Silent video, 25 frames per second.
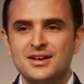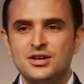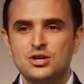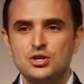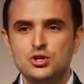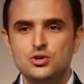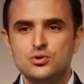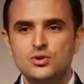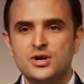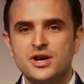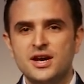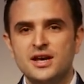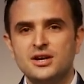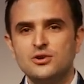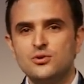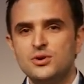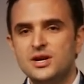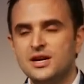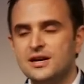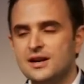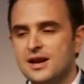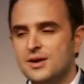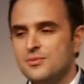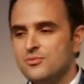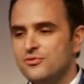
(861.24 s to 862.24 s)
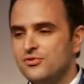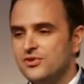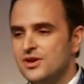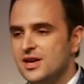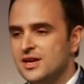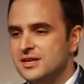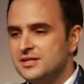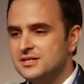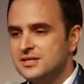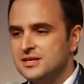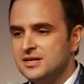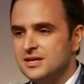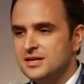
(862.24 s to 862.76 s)
You can reclaim
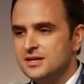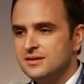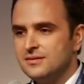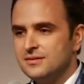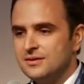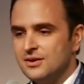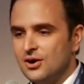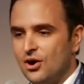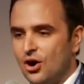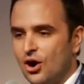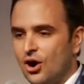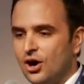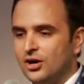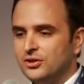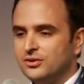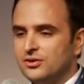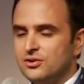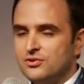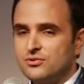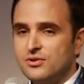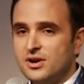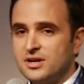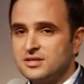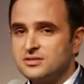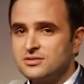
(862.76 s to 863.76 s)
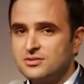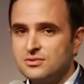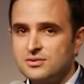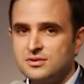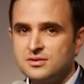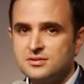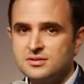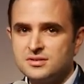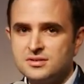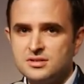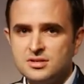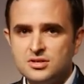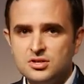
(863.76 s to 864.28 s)
VAT on
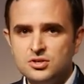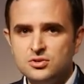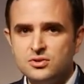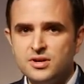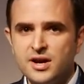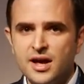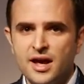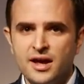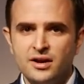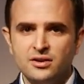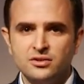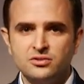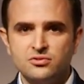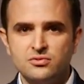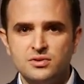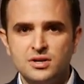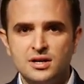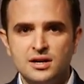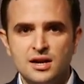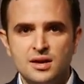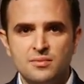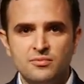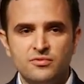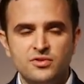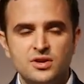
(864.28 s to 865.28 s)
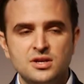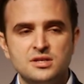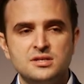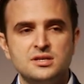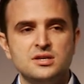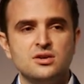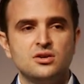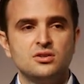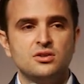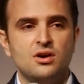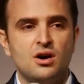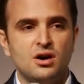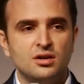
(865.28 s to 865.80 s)
restaurants, you cannot reclaim VAT
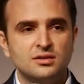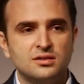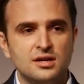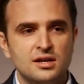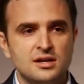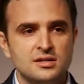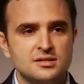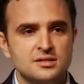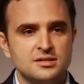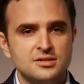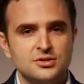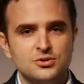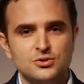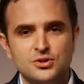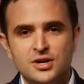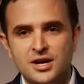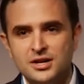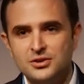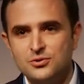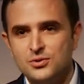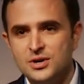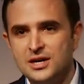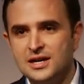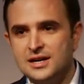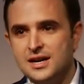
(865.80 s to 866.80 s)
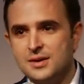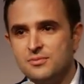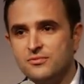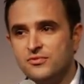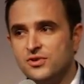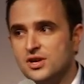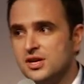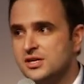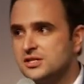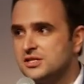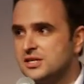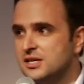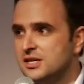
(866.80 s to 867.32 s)
on hotels, you can reclaim
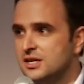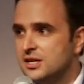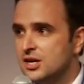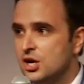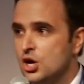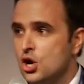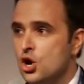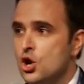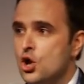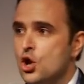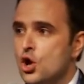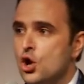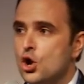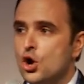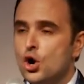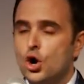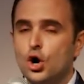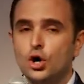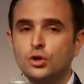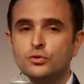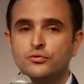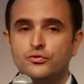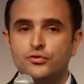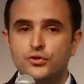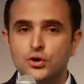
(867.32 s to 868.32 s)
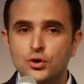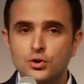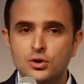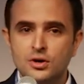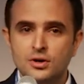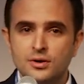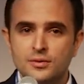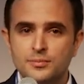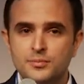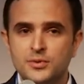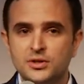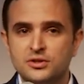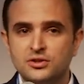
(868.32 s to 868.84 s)
VAT on fuel,
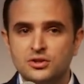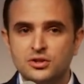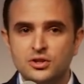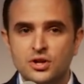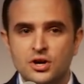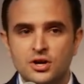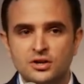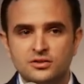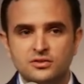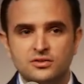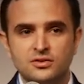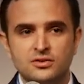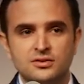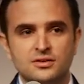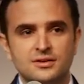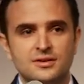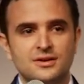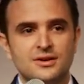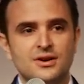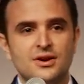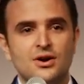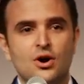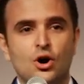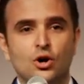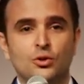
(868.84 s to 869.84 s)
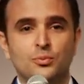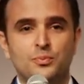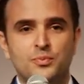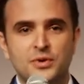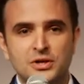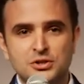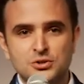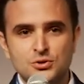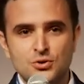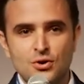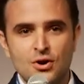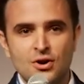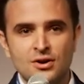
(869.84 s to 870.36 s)
but not on
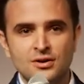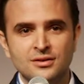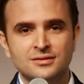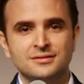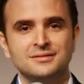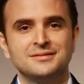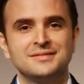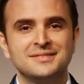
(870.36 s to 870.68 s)
petrol.